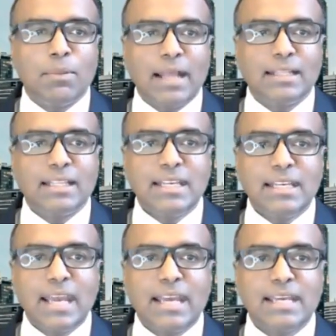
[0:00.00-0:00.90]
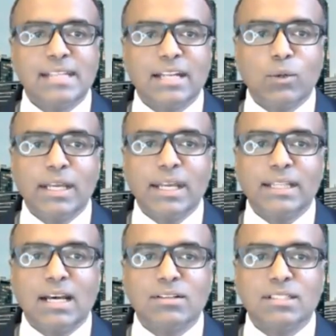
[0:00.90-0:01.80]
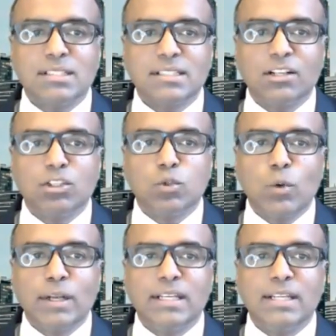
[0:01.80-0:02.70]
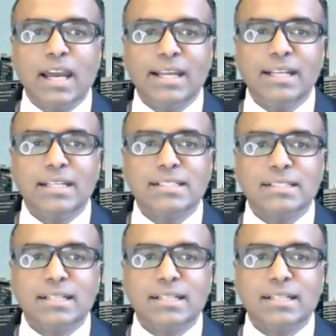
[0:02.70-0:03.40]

The Nikkei is at 28,629. It's